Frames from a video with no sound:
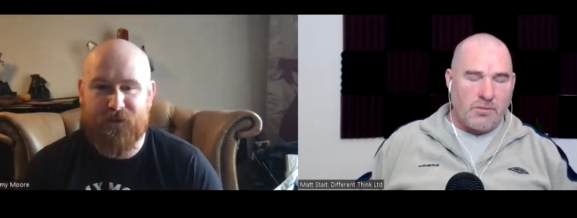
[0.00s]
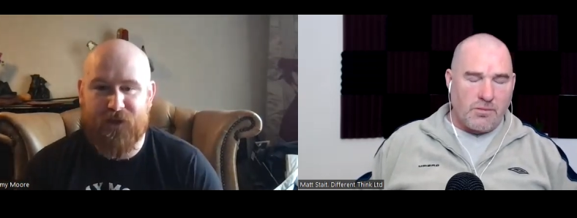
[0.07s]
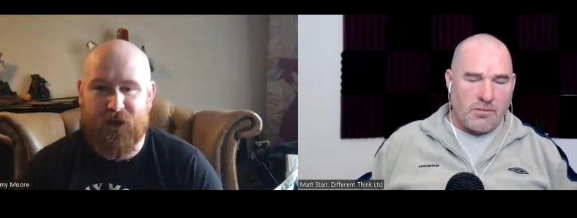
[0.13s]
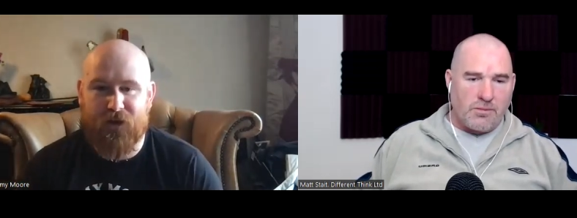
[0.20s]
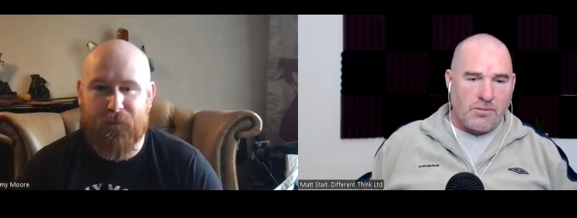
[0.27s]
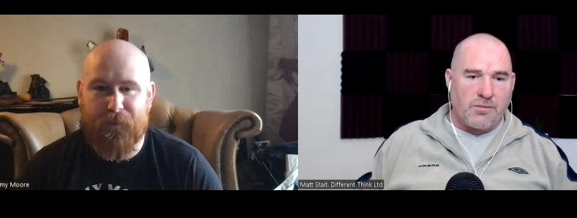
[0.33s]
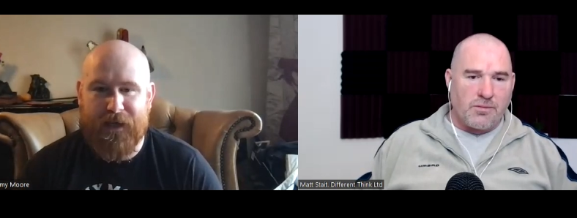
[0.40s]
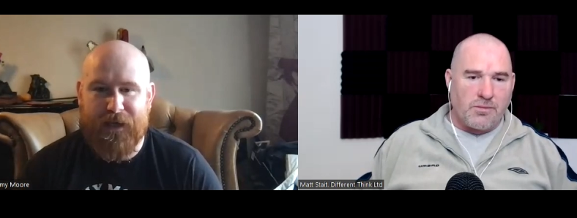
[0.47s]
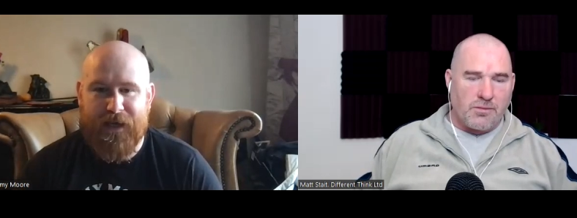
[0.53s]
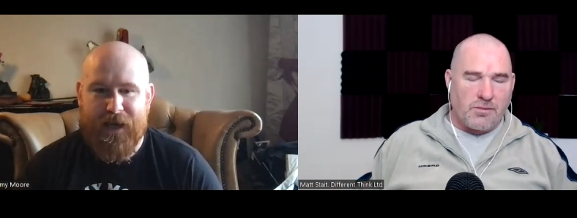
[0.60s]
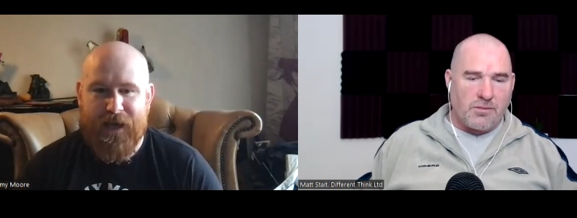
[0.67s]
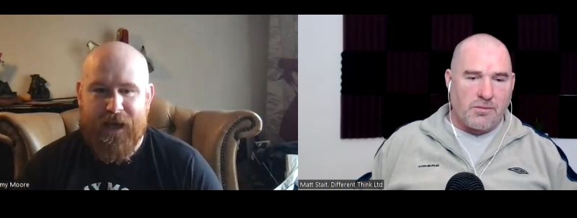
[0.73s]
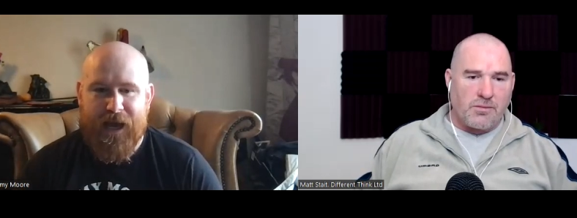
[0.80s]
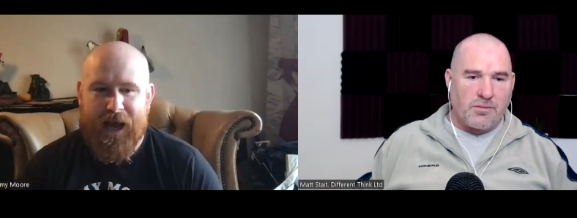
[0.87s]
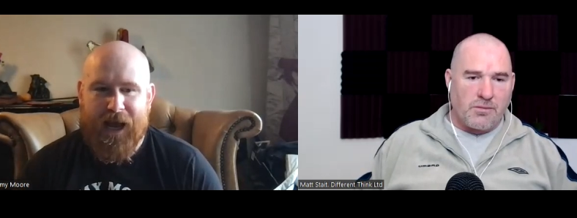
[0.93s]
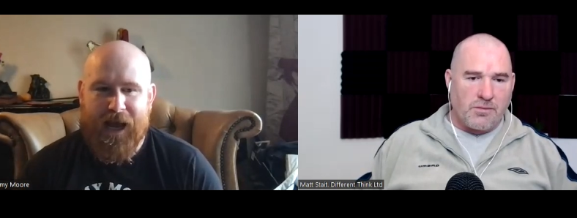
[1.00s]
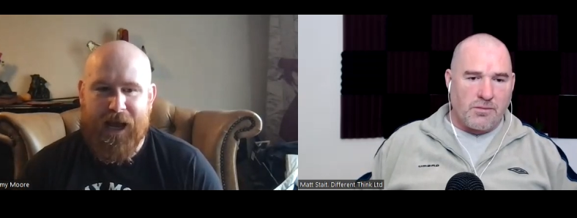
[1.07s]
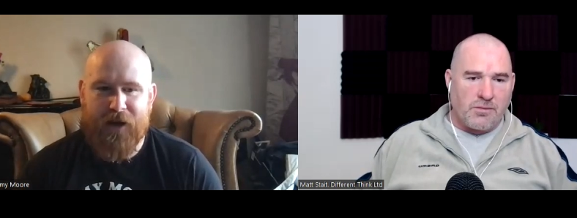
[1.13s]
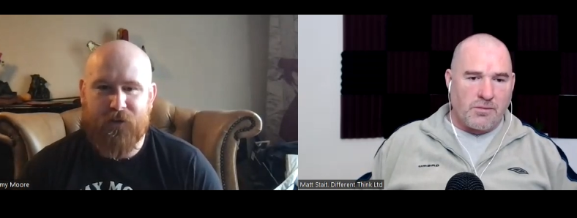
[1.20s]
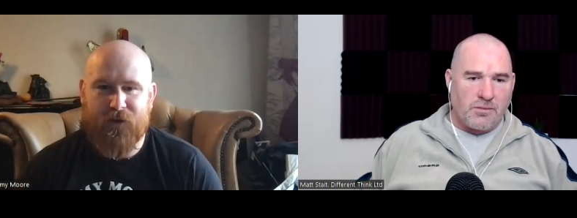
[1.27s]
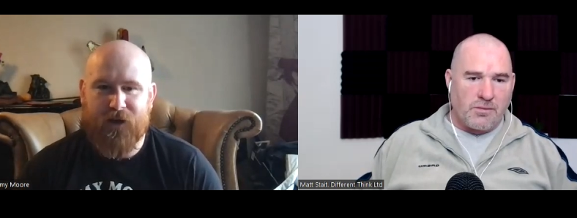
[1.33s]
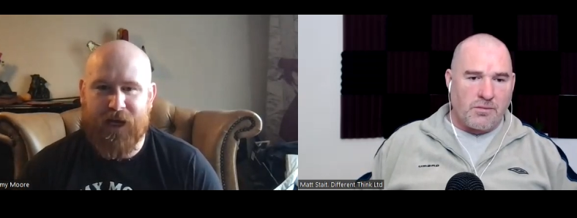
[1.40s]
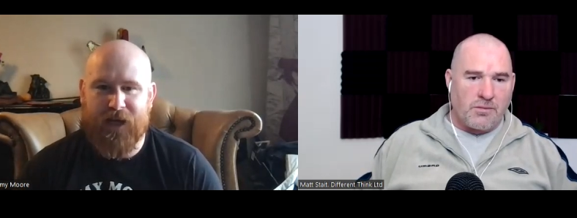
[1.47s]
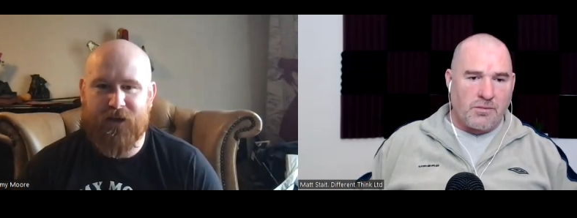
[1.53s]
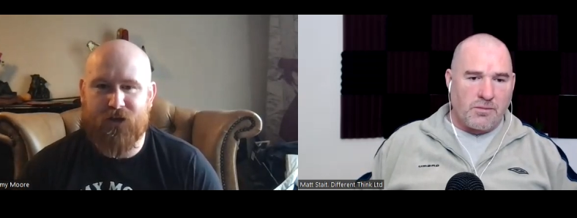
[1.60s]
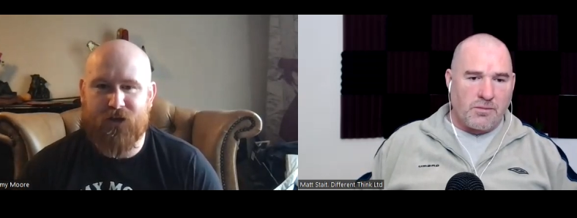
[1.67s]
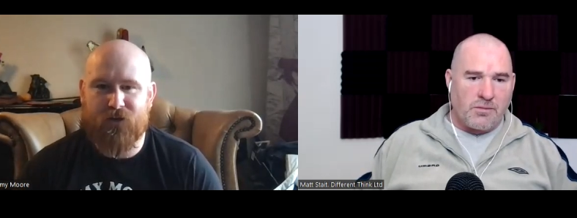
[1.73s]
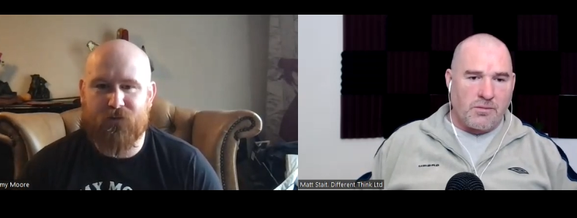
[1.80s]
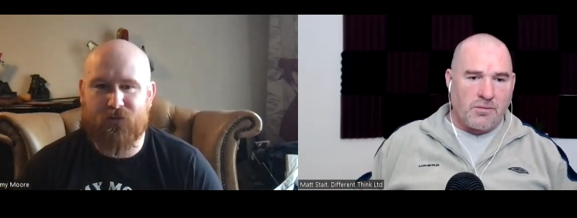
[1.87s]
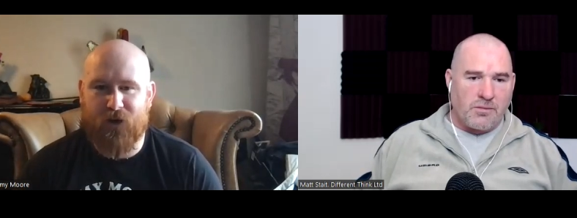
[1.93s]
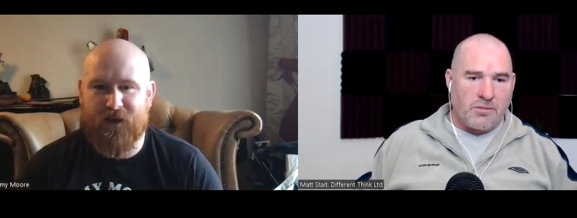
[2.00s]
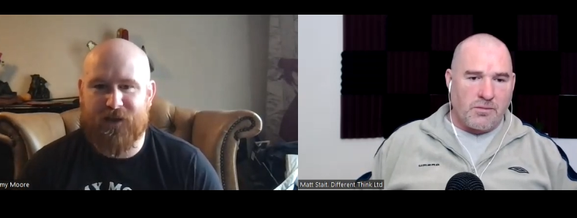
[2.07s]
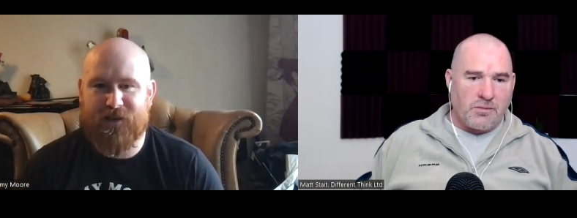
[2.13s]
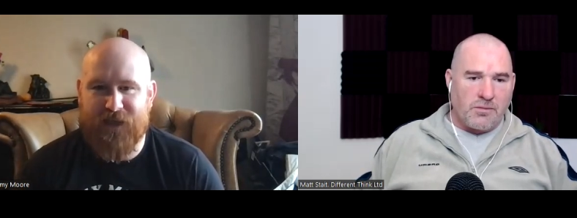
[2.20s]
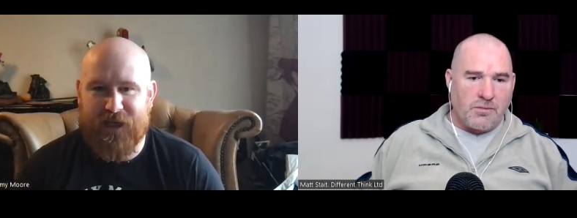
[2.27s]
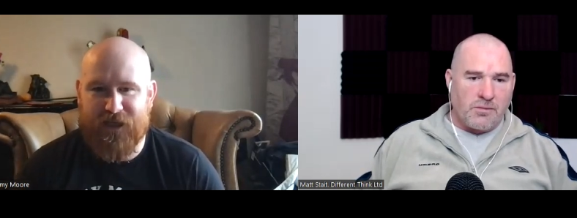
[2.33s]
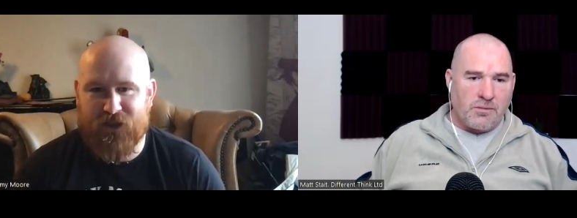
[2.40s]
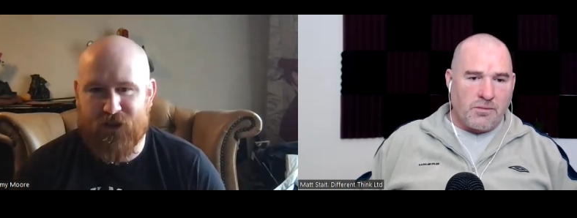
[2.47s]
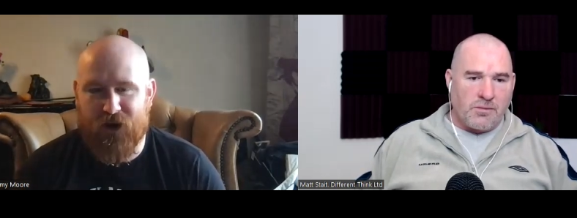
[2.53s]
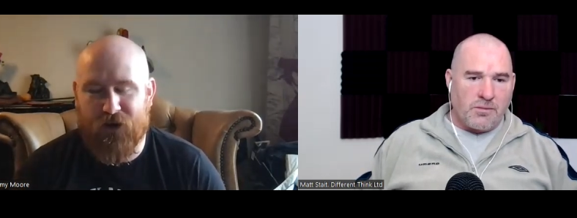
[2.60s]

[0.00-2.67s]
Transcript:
Speaker 1: So it'll be how can you run a session